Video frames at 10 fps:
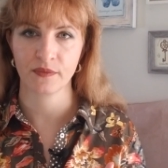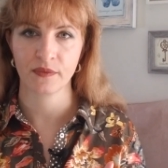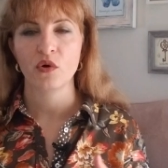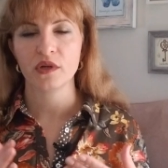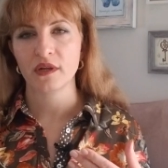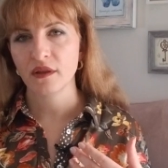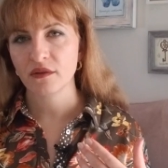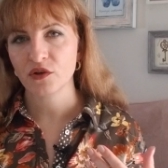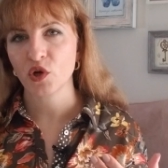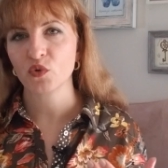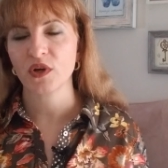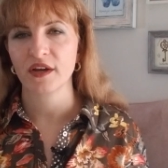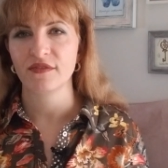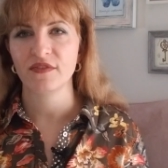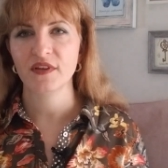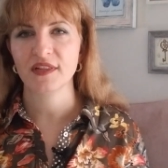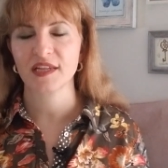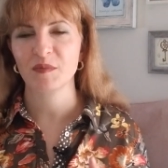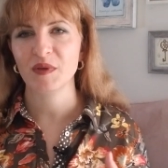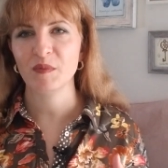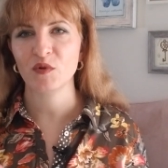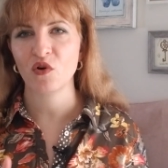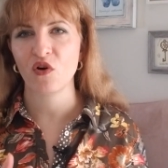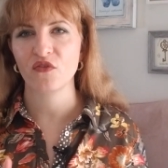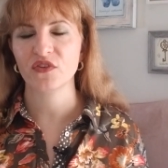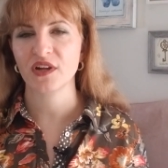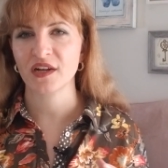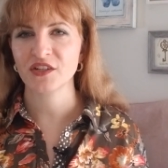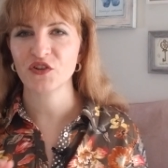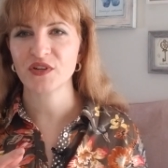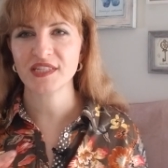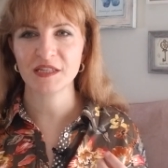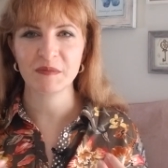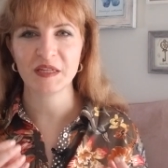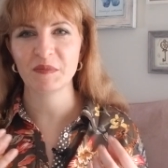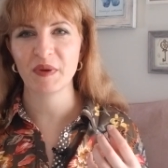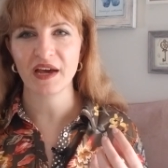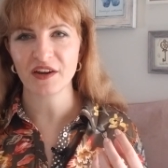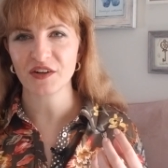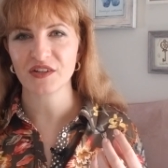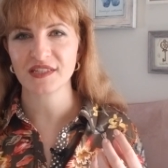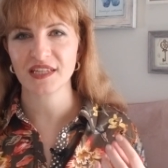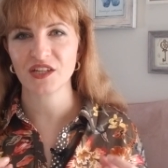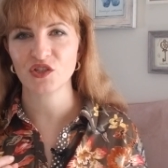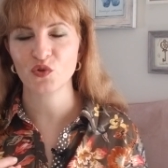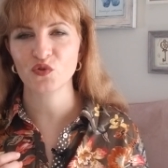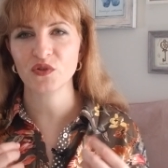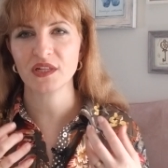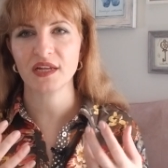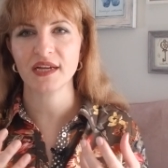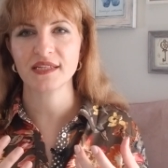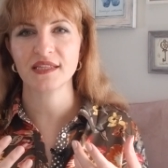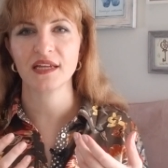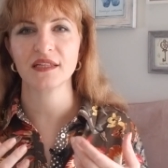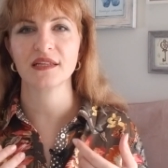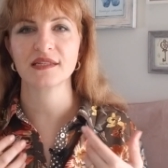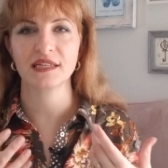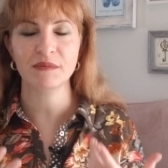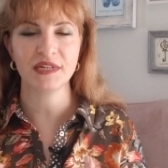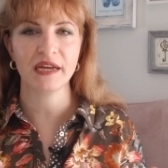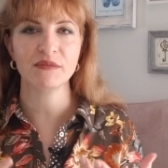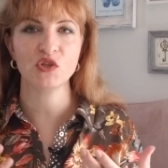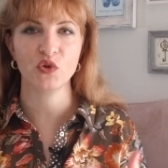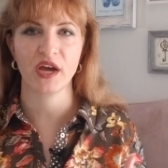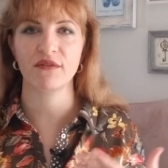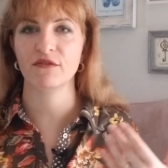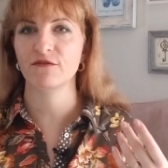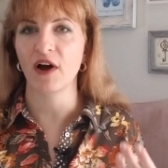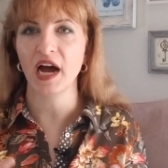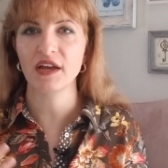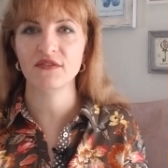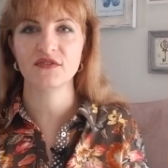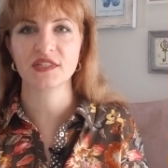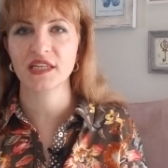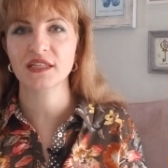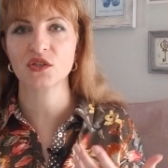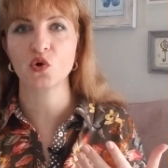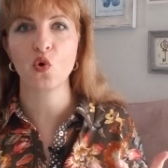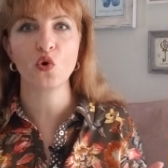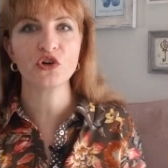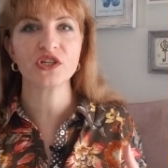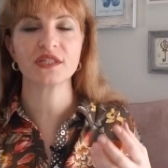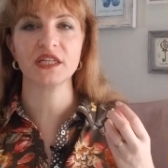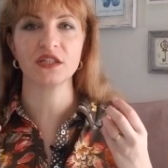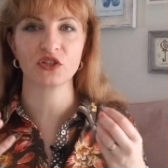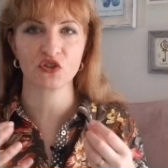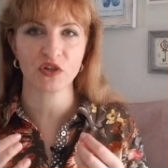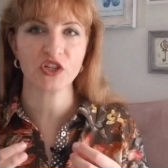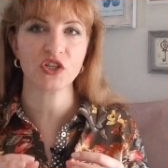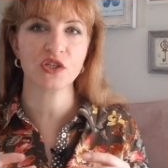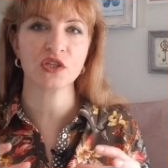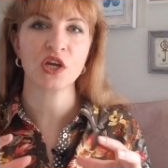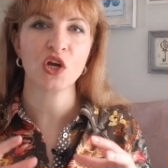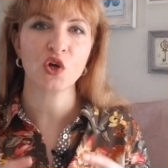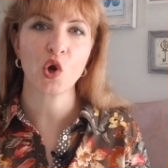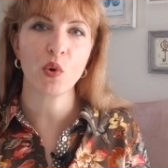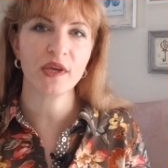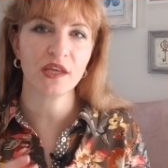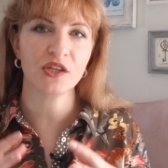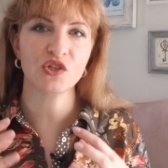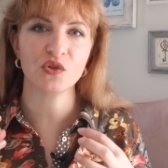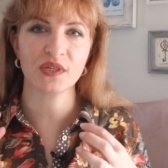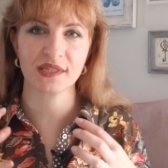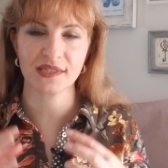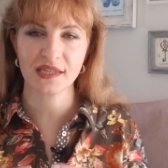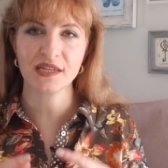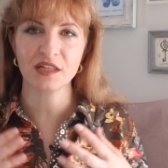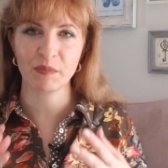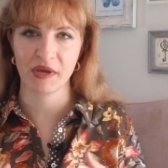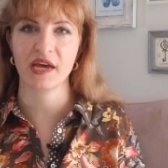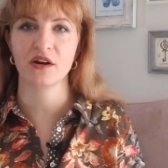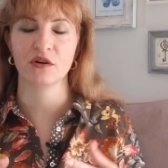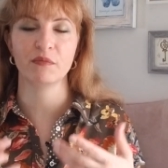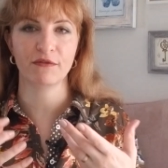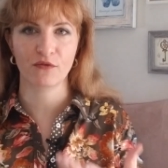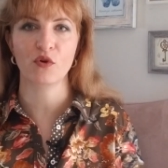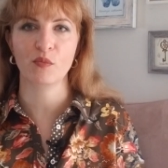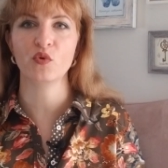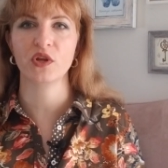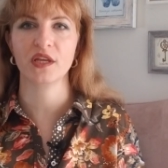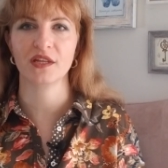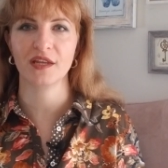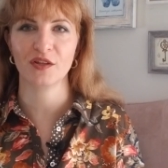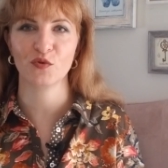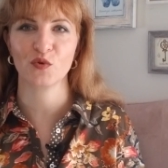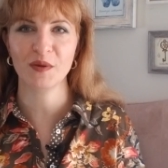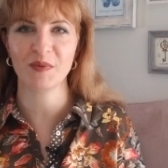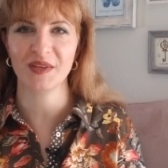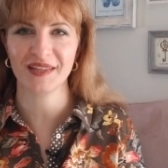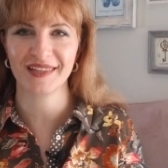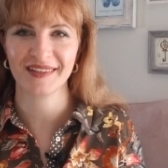On another note, I feel like people often underestimate patterns and don't realize that sometimes you have 5-6 gorgeous illustrations going into a single pattern before putting it in repeat.